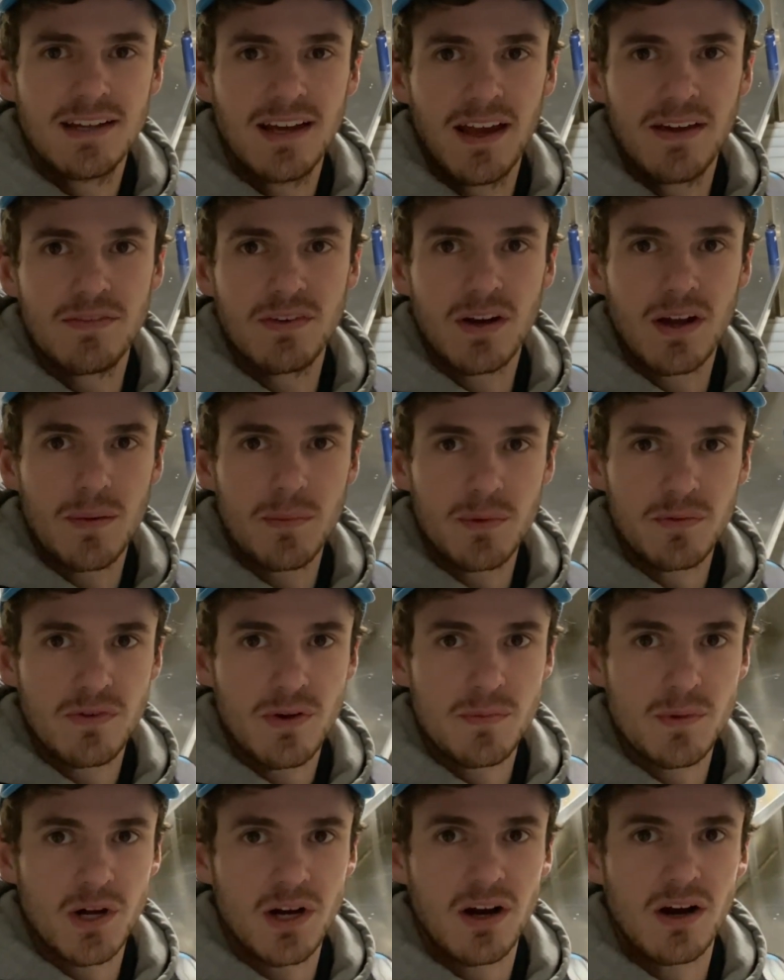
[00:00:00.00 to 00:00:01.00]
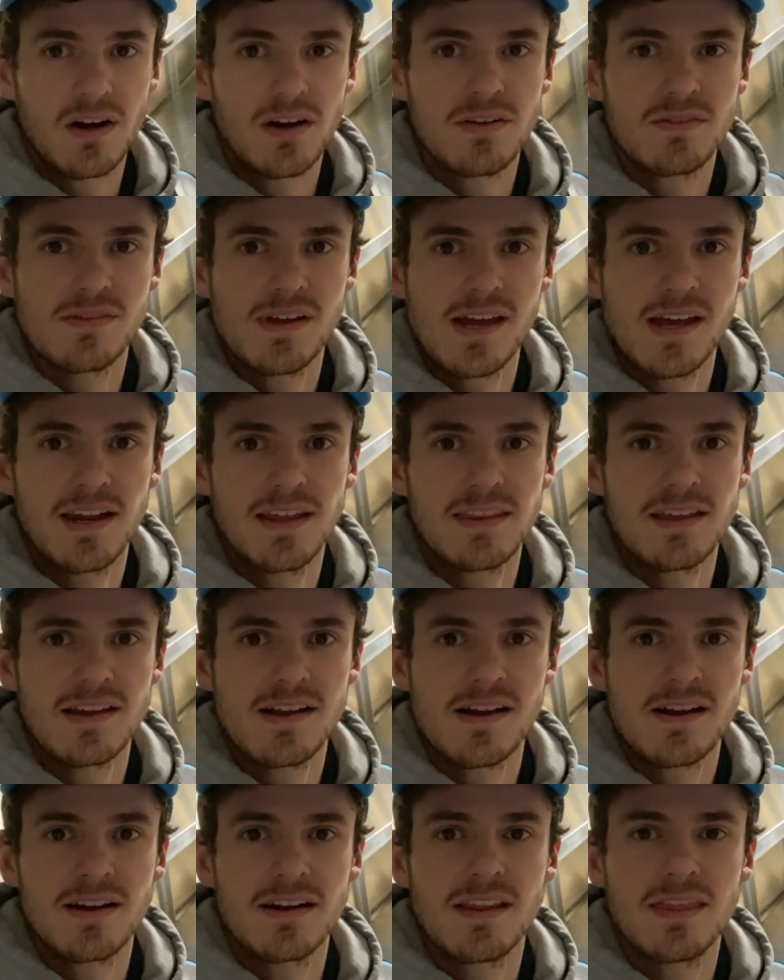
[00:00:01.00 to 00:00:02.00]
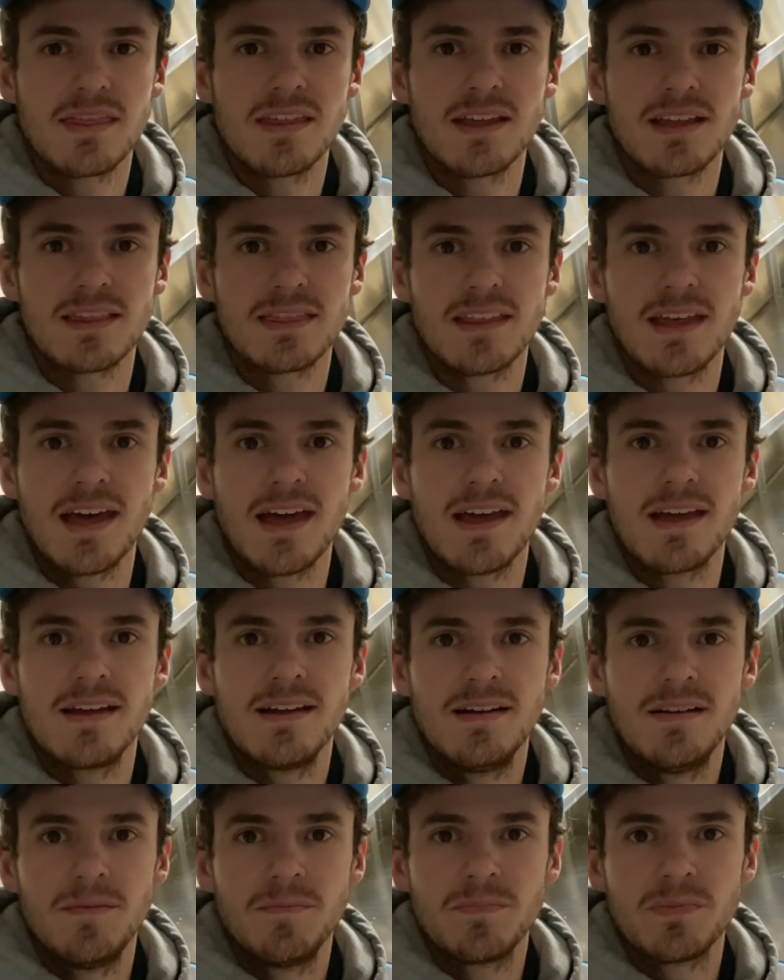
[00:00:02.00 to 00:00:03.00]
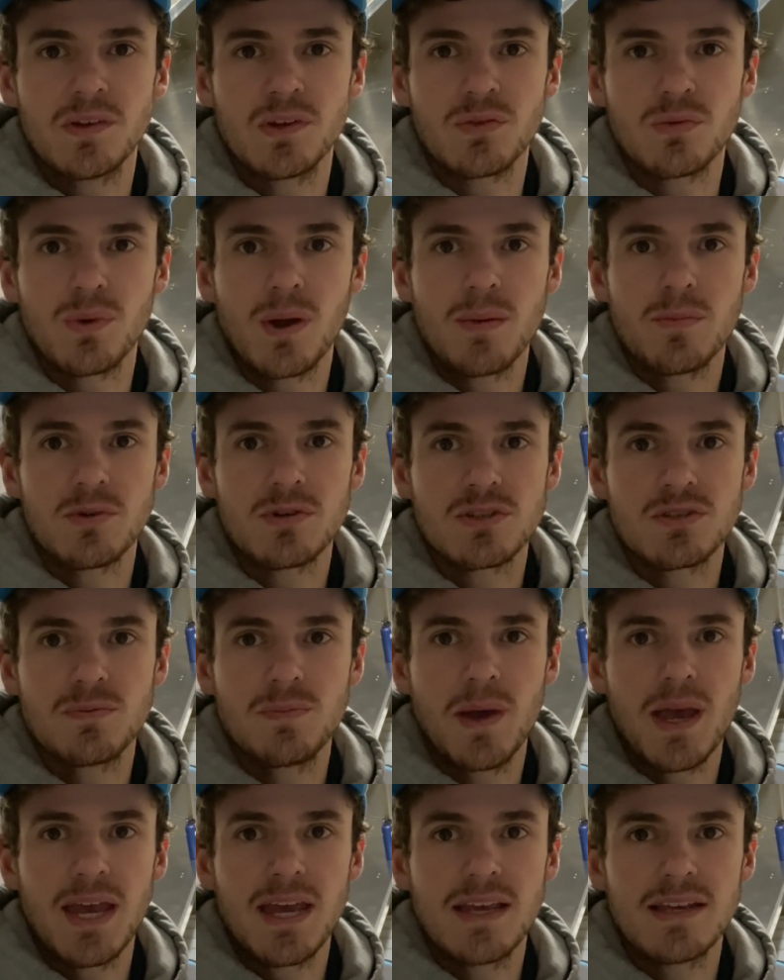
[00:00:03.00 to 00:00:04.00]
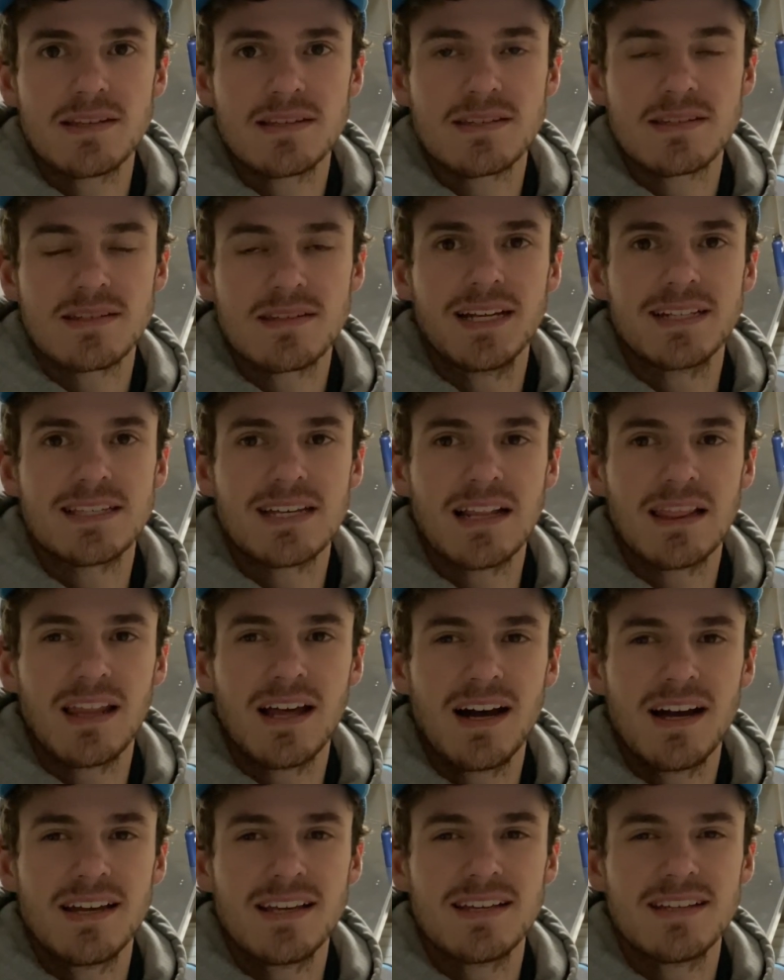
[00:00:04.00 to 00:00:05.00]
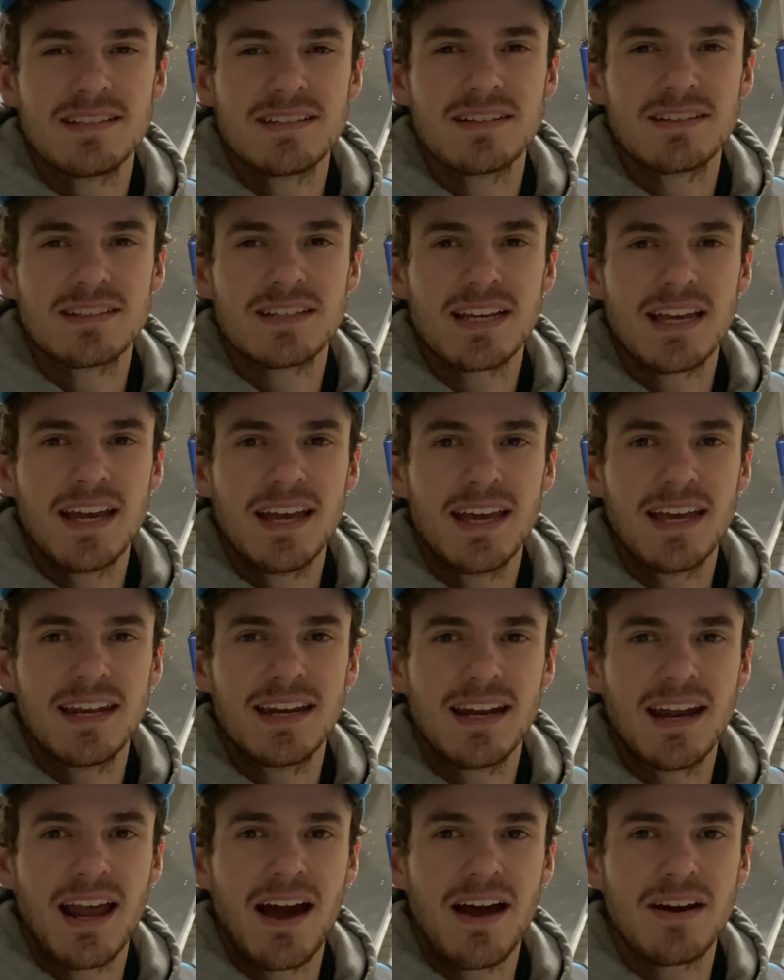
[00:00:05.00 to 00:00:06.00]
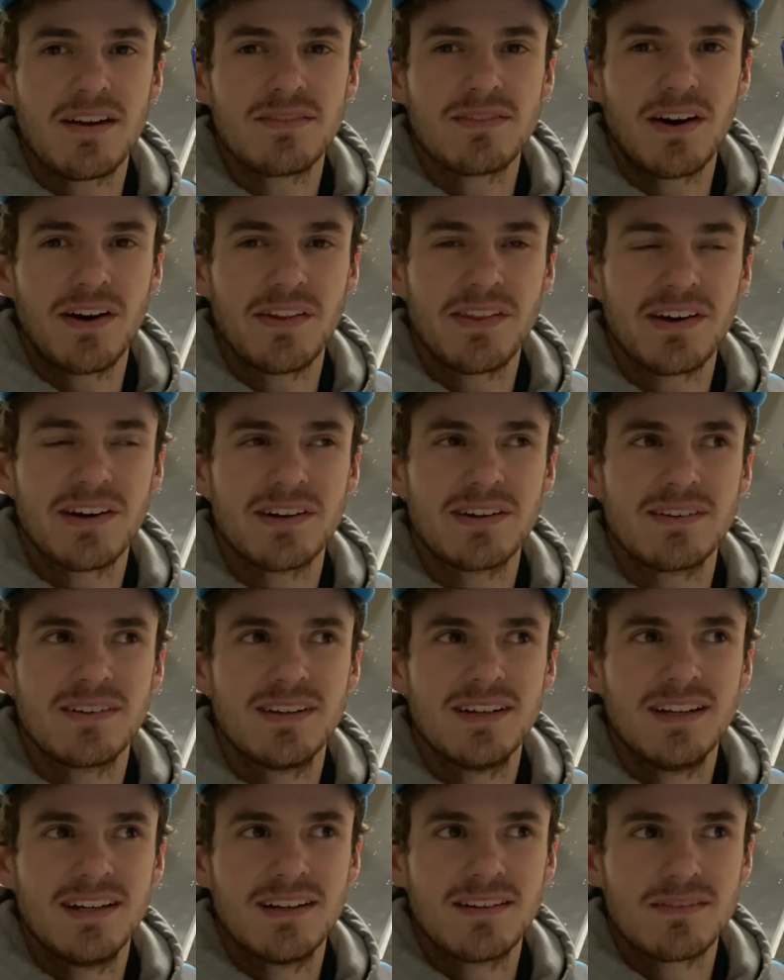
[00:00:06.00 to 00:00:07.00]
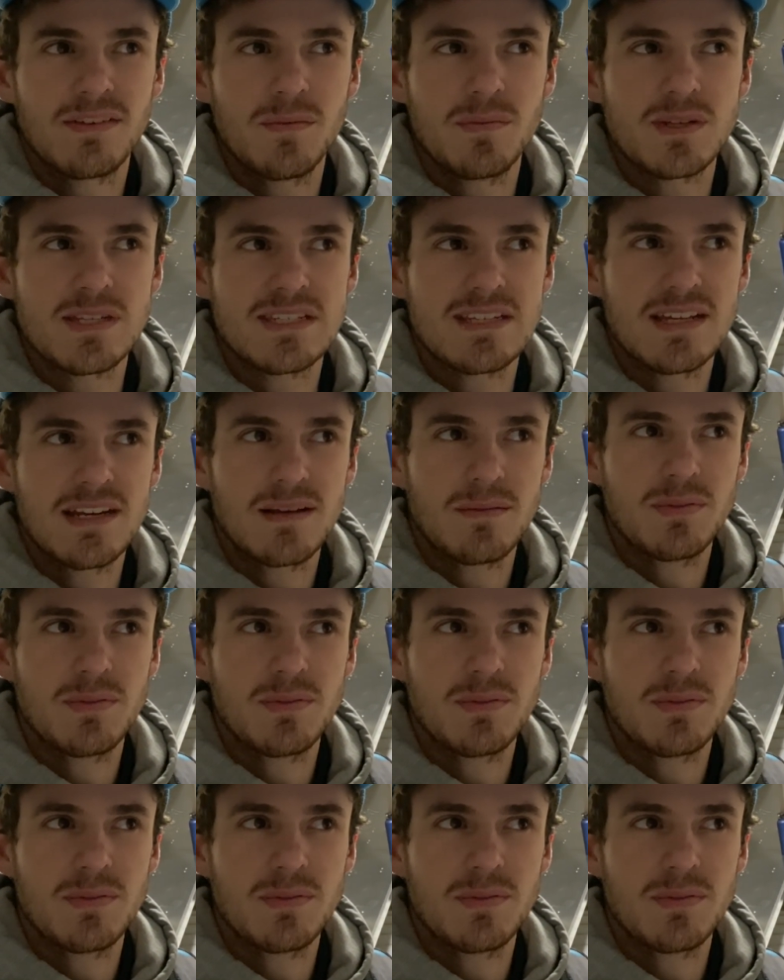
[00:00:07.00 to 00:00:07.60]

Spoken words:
If you're coming from a cargo van, I think you're gonna think that there's way more space. It's a lot easier to get in and out of, although from a sitting